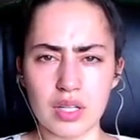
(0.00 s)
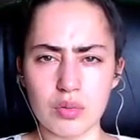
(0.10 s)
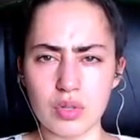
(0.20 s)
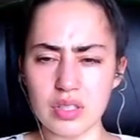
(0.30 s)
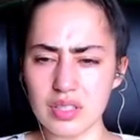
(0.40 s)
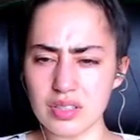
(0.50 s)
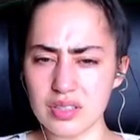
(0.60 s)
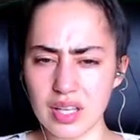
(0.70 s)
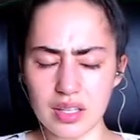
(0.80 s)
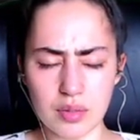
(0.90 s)
my God, what did he
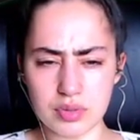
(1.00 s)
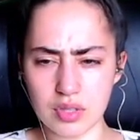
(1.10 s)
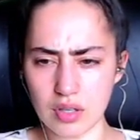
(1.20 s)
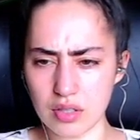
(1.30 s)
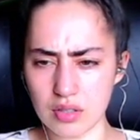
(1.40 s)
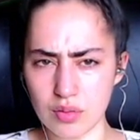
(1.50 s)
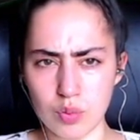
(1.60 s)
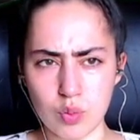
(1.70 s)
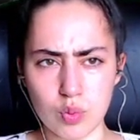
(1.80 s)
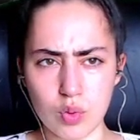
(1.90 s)
say? I'm sorry.
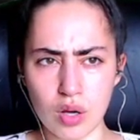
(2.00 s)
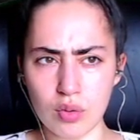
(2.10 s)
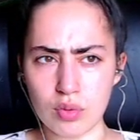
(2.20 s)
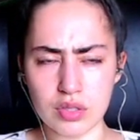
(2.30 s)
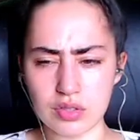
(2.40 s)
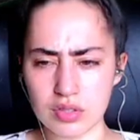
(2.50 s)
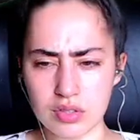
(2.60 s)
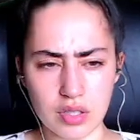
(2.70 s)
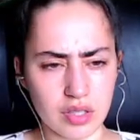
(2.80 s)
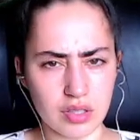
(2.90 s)
Whoa, I
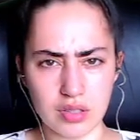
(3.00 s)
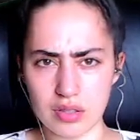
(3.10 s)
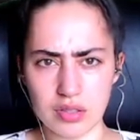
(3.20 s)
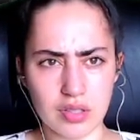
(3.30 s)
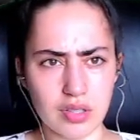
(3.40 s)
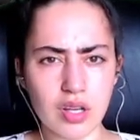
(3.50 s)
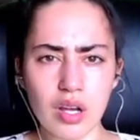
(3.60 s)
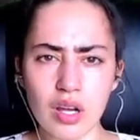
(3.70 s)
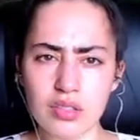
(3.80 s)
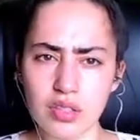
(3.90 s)
just thought he
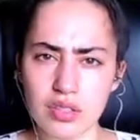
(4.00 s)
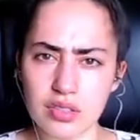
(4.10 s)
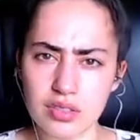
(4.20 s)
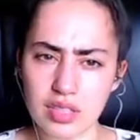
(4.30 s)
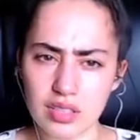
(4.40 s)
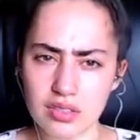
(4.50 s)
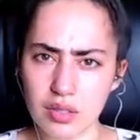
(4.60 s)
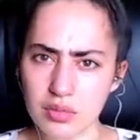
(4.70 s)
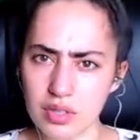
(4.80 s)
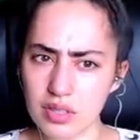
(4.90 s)
said
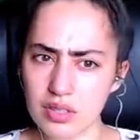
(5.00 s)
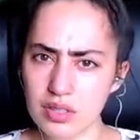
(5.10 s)
something.